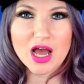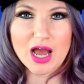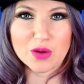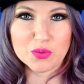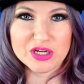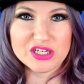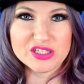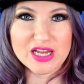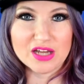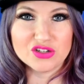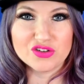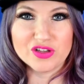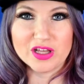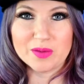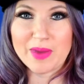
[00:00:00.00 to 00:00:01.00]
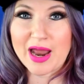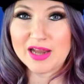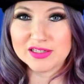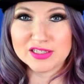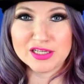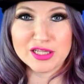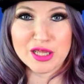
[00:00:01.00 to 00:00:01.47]
I reached out to them
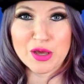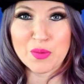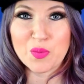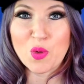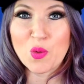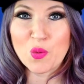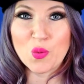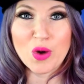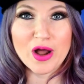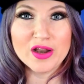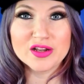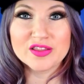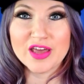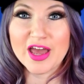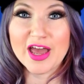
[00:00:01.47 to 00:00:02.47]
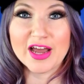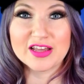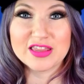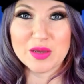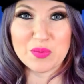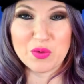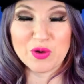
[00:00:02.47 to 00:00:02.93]
asking them what the
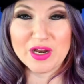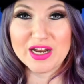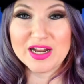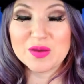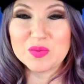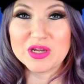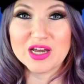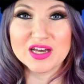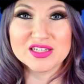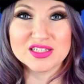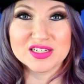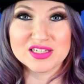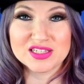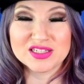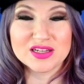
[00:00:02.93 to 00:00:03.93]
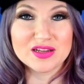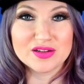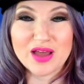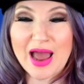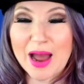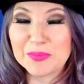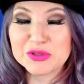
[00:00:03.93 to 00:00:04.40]
heck they put in it because it's
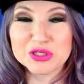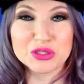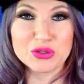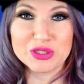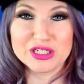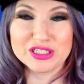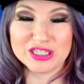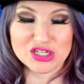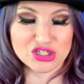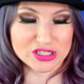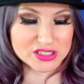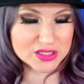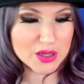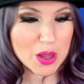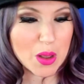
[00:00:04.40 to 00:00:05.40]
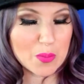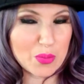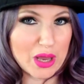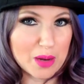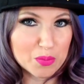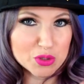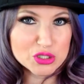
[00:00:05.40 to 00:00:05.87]
absolutely delicious.
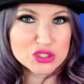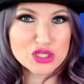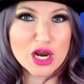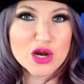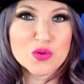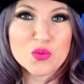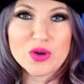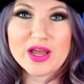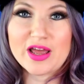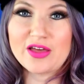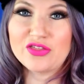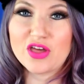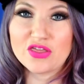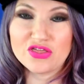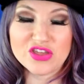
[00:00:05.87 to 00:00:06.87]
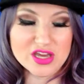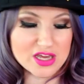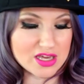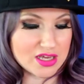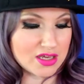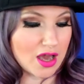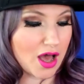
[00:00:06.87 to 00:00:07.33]
But I'm going to start with
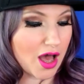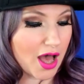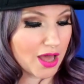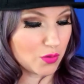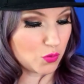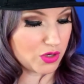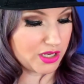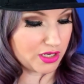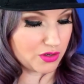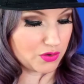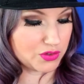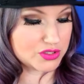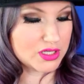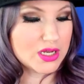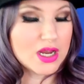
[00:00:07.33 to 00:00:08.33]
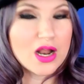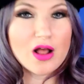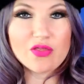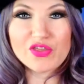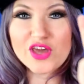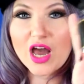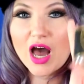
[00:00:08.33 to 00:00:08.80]
the Hot Wheels.
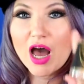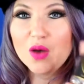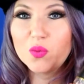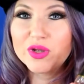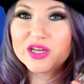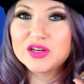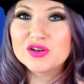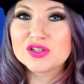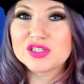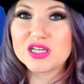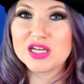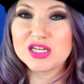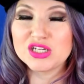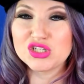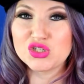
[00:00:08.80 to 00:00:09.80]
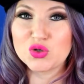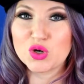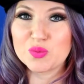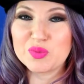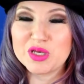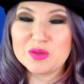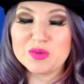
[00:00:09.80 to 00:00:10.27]
The Hot Wheels is
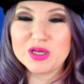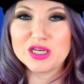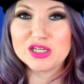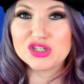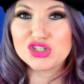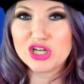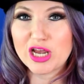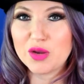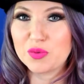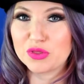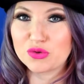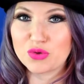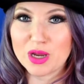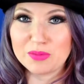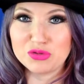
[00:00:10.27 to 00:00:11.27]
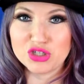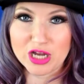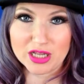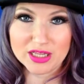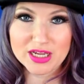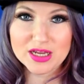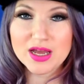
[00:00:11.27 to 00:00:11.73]
your P B and J with grape
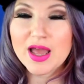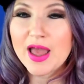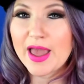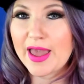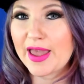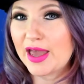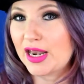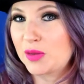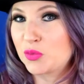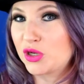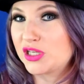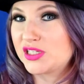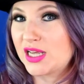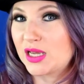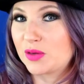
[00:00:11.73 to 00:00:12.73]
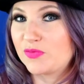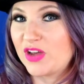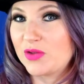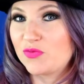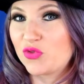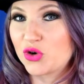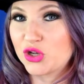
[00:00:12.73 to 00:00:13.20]
jelly, and I'm going to take a
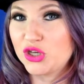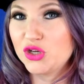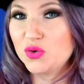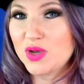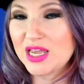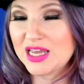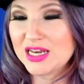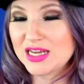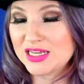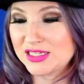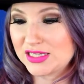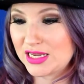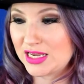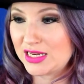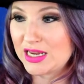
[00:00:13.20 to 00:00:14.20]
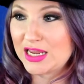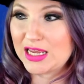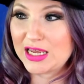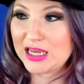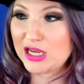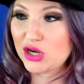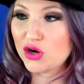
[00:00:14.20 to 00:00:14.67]
vape for you. It is in
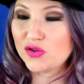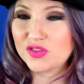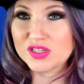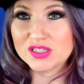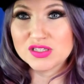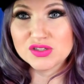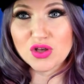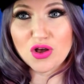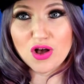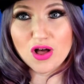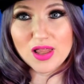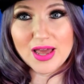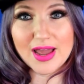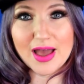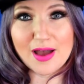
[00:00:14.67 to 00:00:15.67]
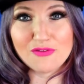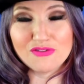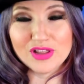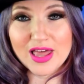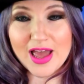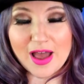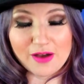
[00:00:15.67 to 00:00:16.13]
here. This is all I
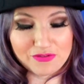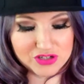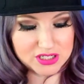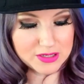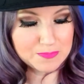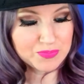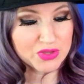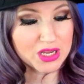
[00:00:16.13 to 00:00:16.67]
have left.